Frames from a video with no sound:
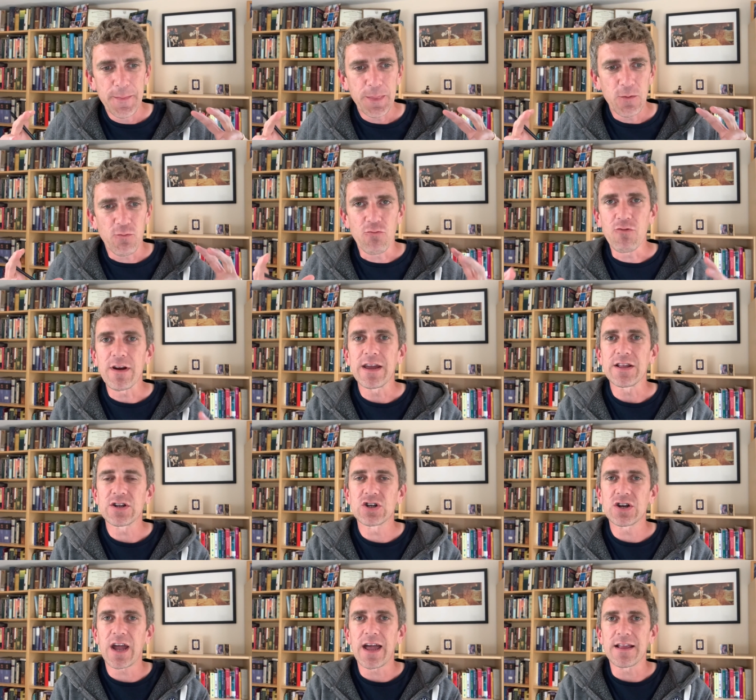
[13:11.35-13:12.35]

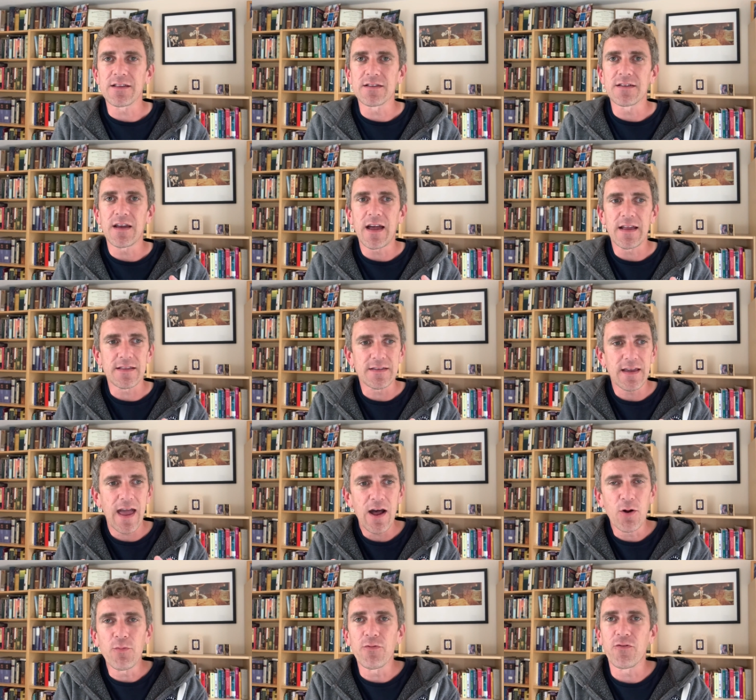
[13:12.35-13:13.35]
rich and
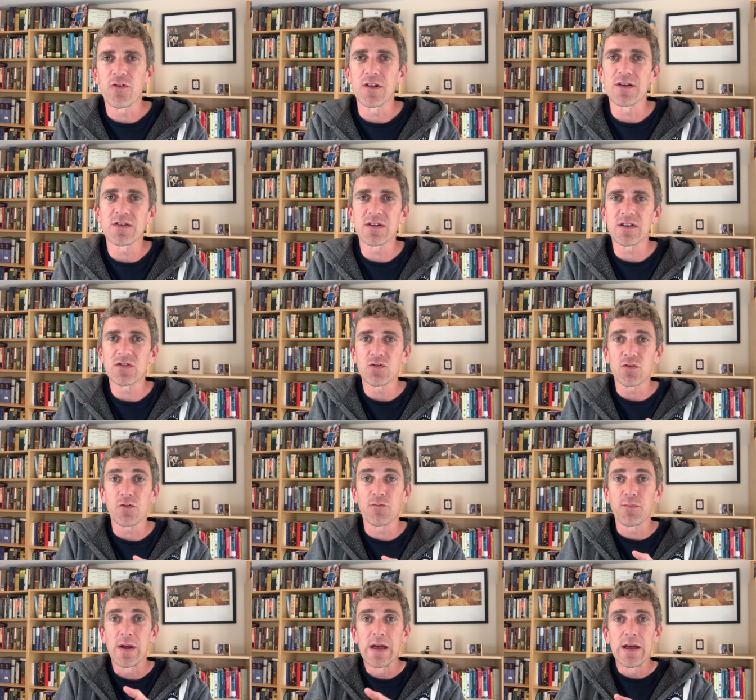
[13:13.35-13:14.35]
helpful as a sort of